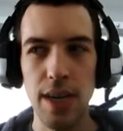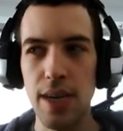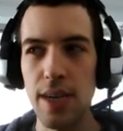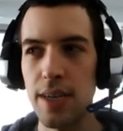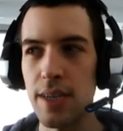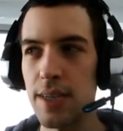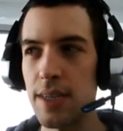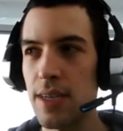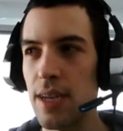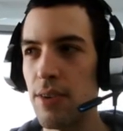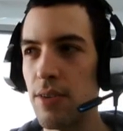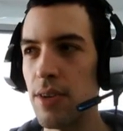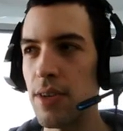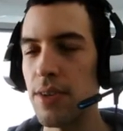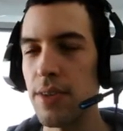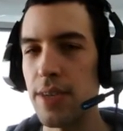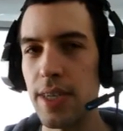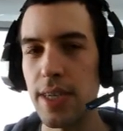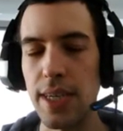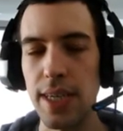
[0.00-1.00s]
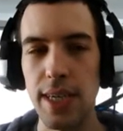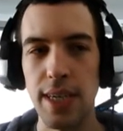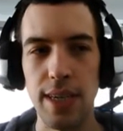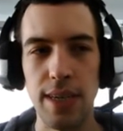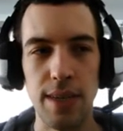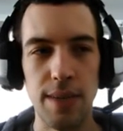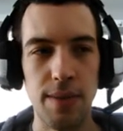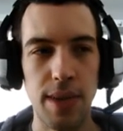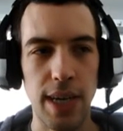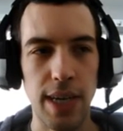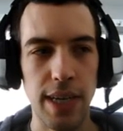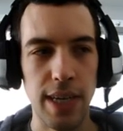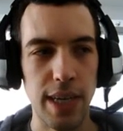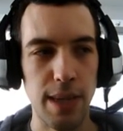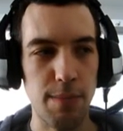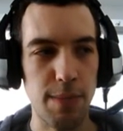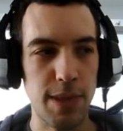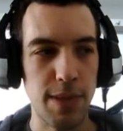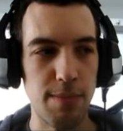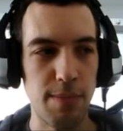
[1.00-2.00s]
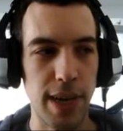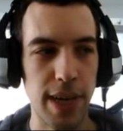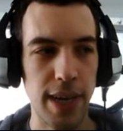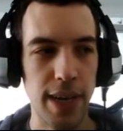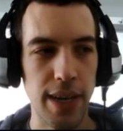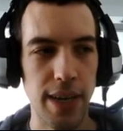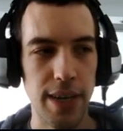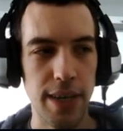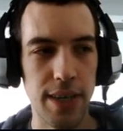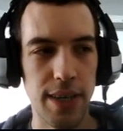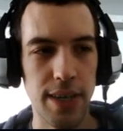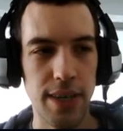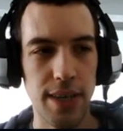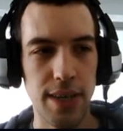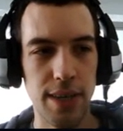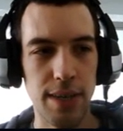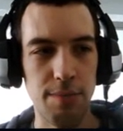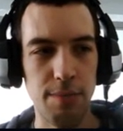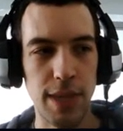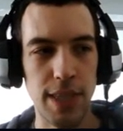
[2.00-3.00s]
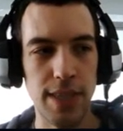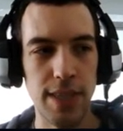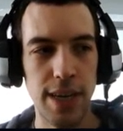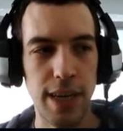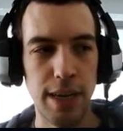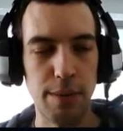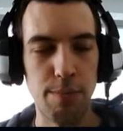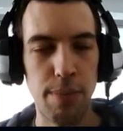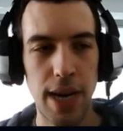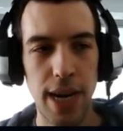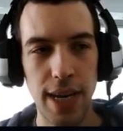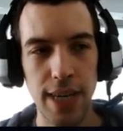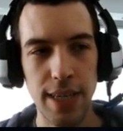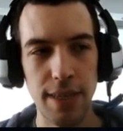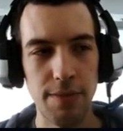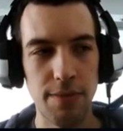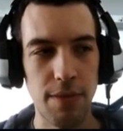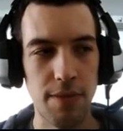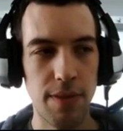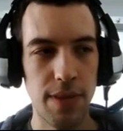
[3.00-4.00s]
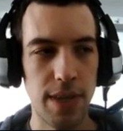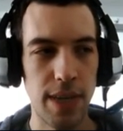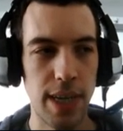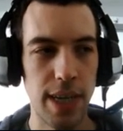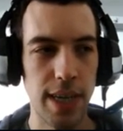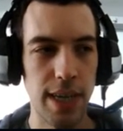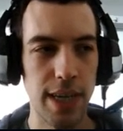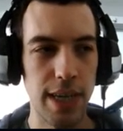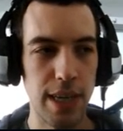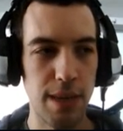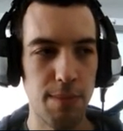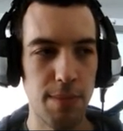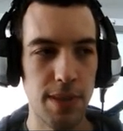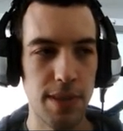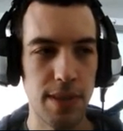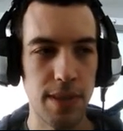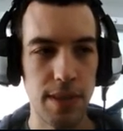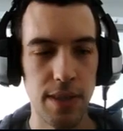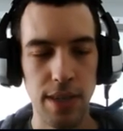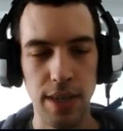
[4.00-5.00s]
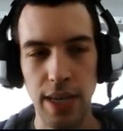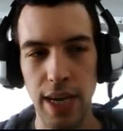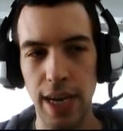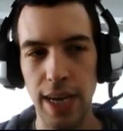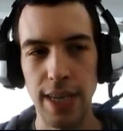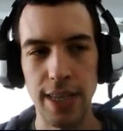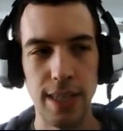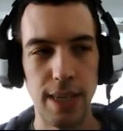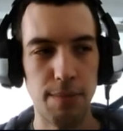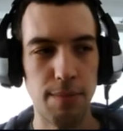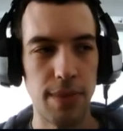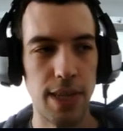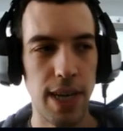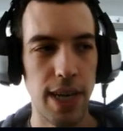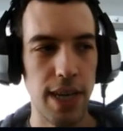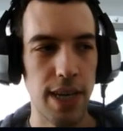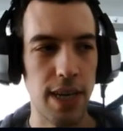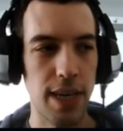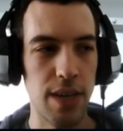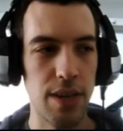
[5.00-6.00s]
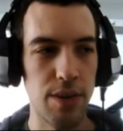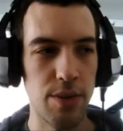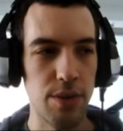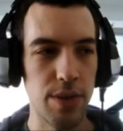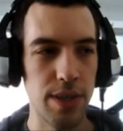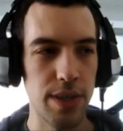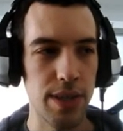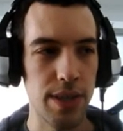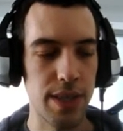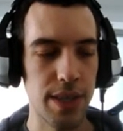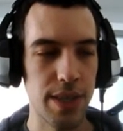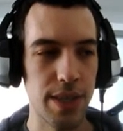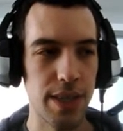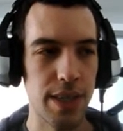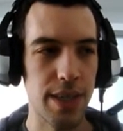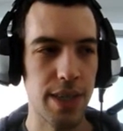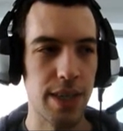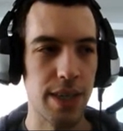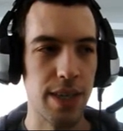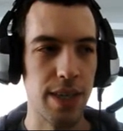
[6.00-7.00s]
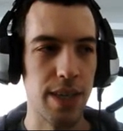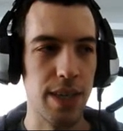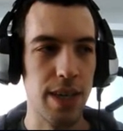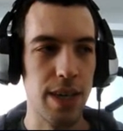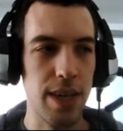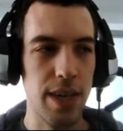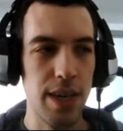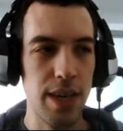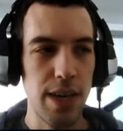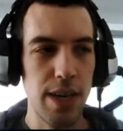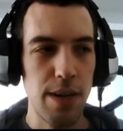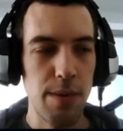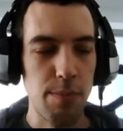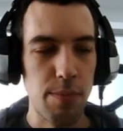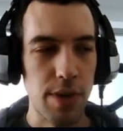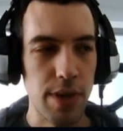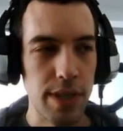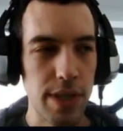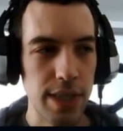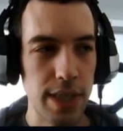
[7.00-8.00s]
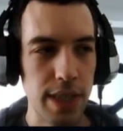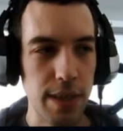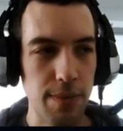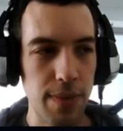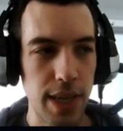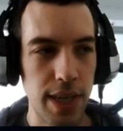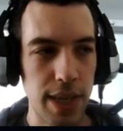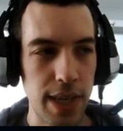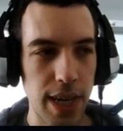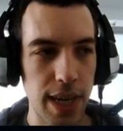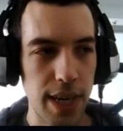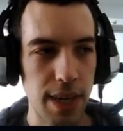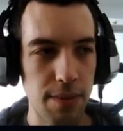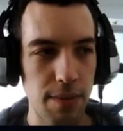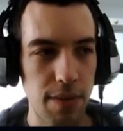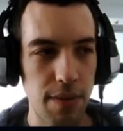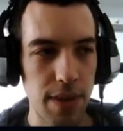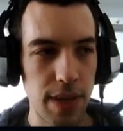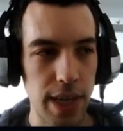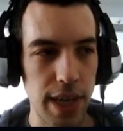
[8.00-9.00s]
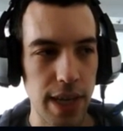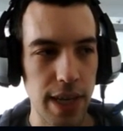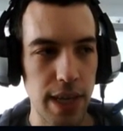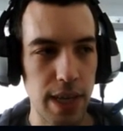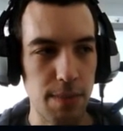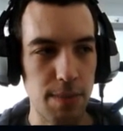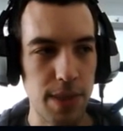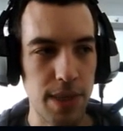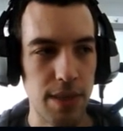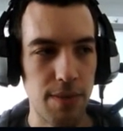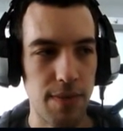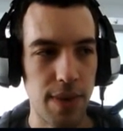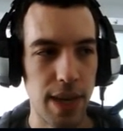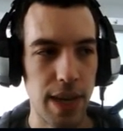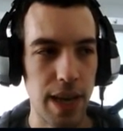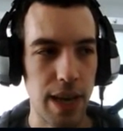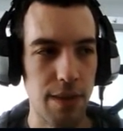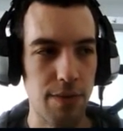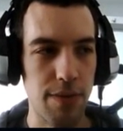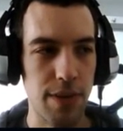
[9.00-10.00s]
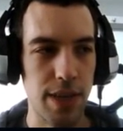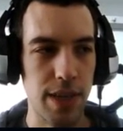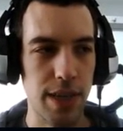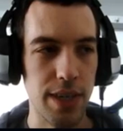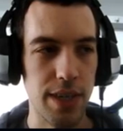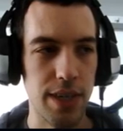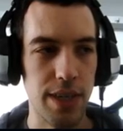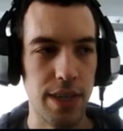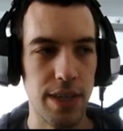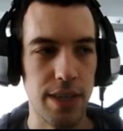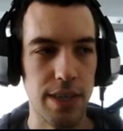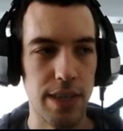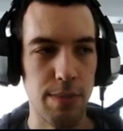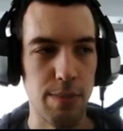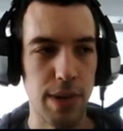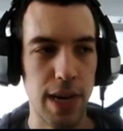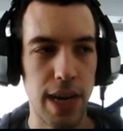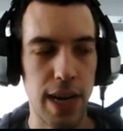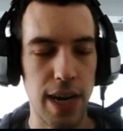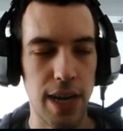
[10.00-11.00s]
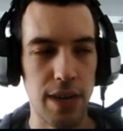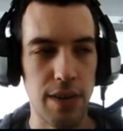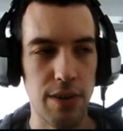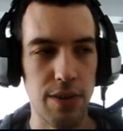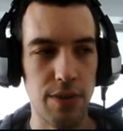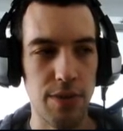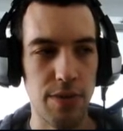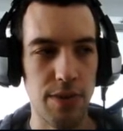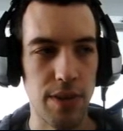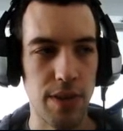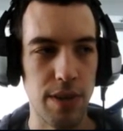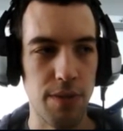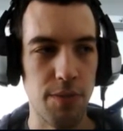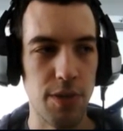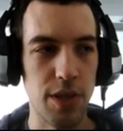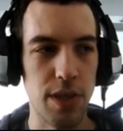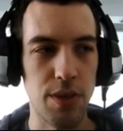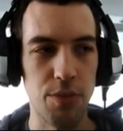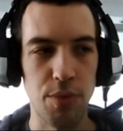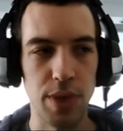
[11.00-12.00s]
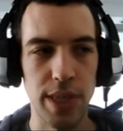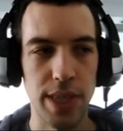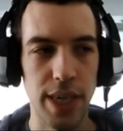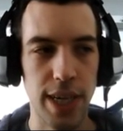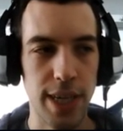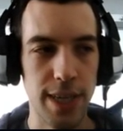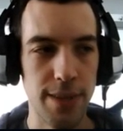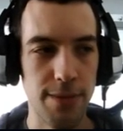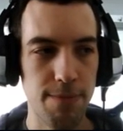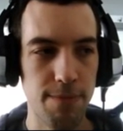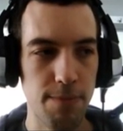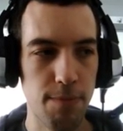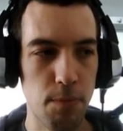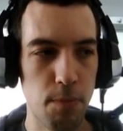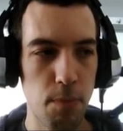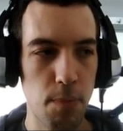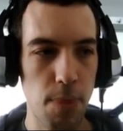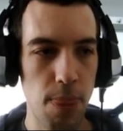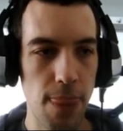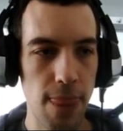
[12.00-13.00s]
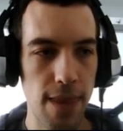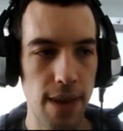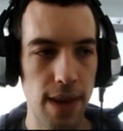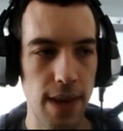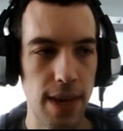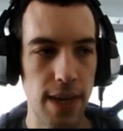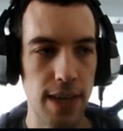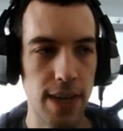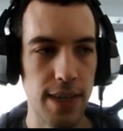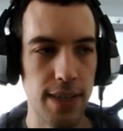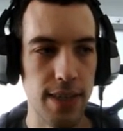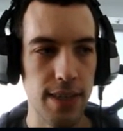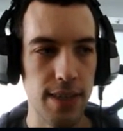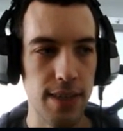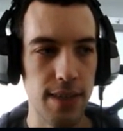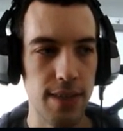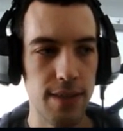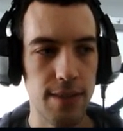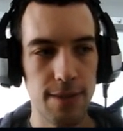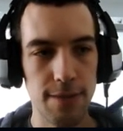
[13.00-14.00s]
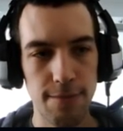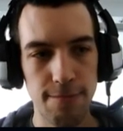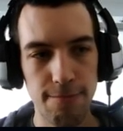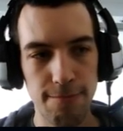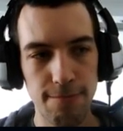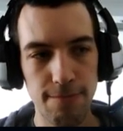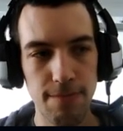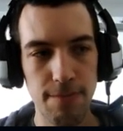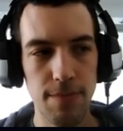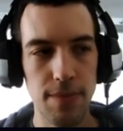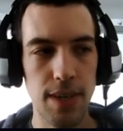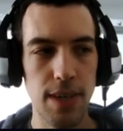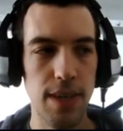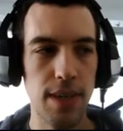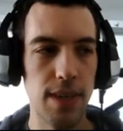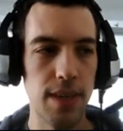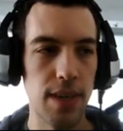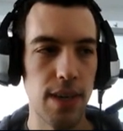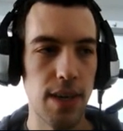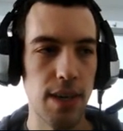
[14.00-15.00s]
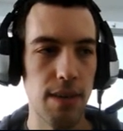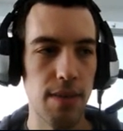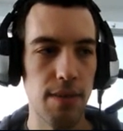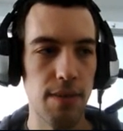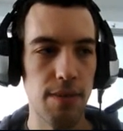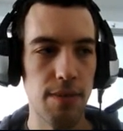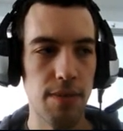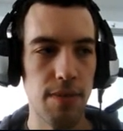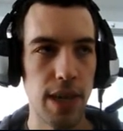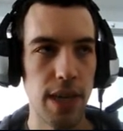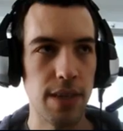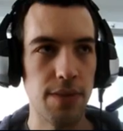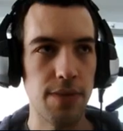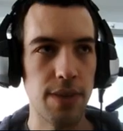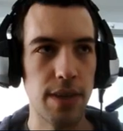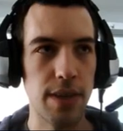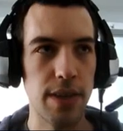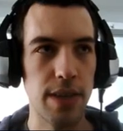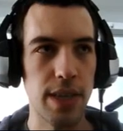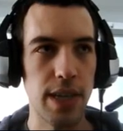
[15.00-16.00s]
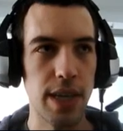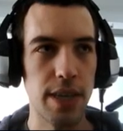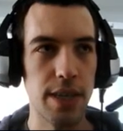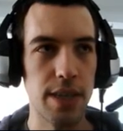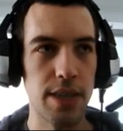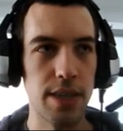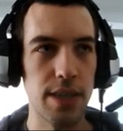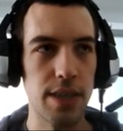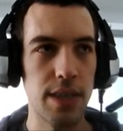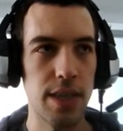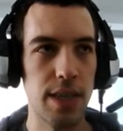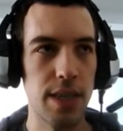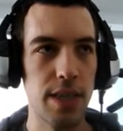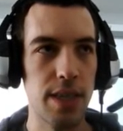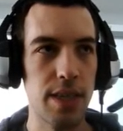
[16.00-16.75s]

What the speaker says: downloading Eclipse, making installing PyDev within Eclipse, getting some data loaded, processing that data within Eclipse, and then having some kind of visual result. And yeah, thanks for your attention, and